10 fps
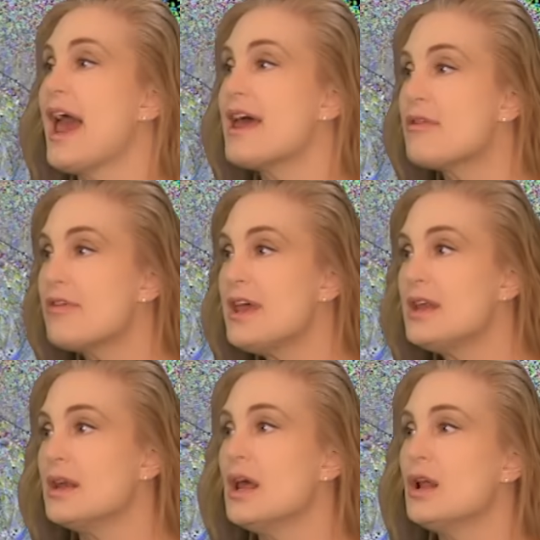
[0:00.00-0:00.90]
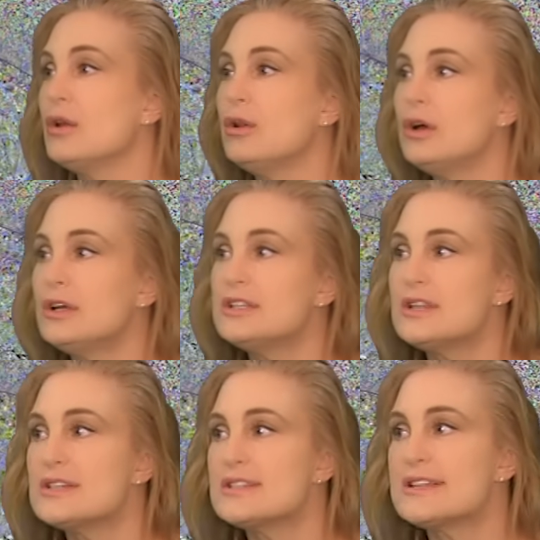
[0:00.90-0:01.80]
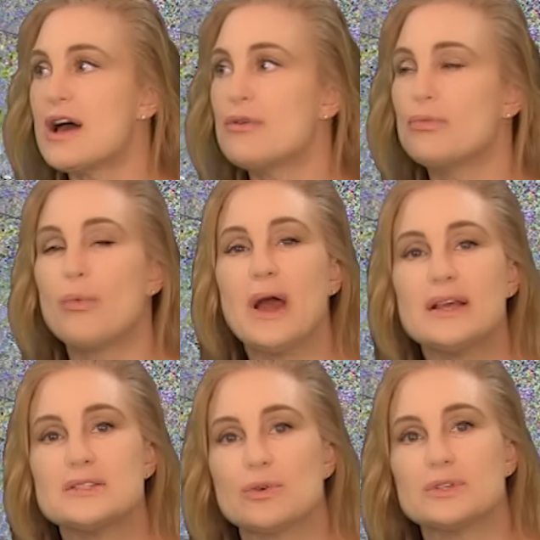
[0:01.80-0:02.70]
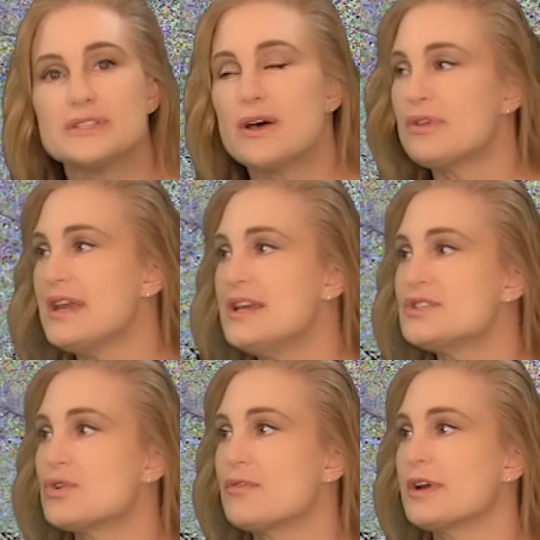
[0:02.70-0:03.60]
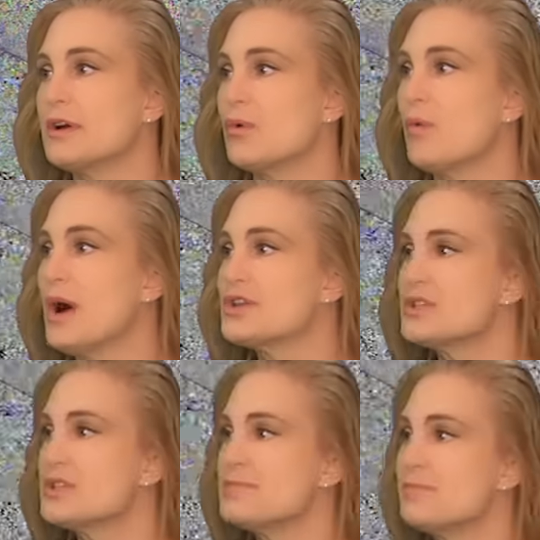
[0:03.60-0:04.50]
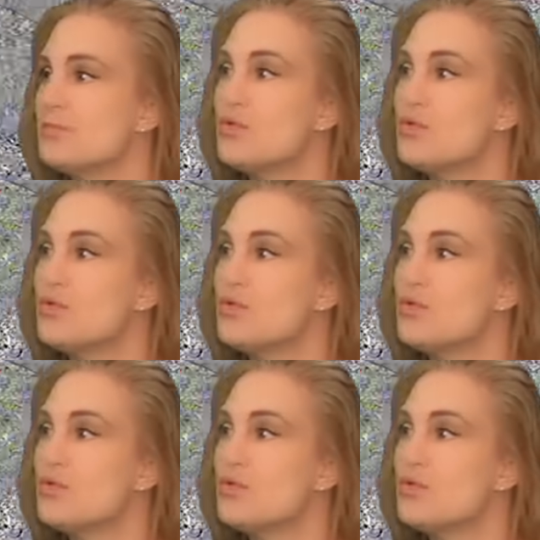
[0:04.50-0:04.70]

And then look to the southwest or southeast over here. Watch this.